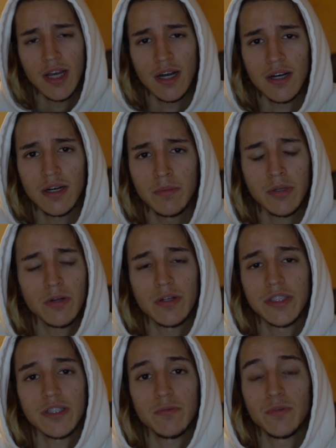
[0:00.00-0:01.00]
Mikel
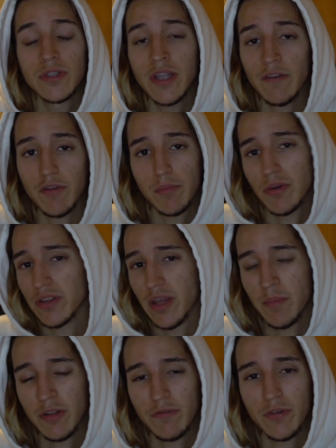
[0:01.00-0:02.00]
Arteta would never put that
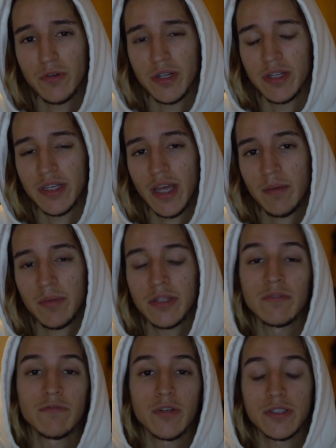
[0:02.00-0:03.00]
midfield in a game,
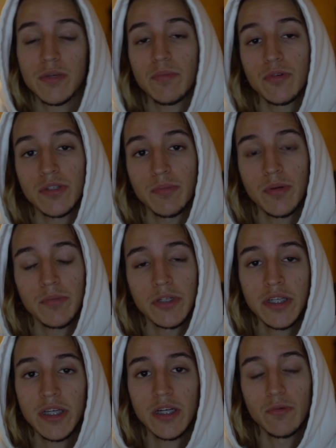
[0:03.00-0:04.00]
in, for example, in the Premier
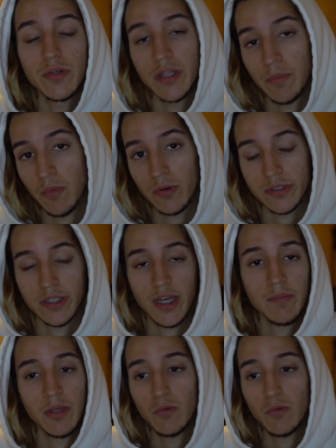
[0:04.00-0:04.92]
League, a really important game.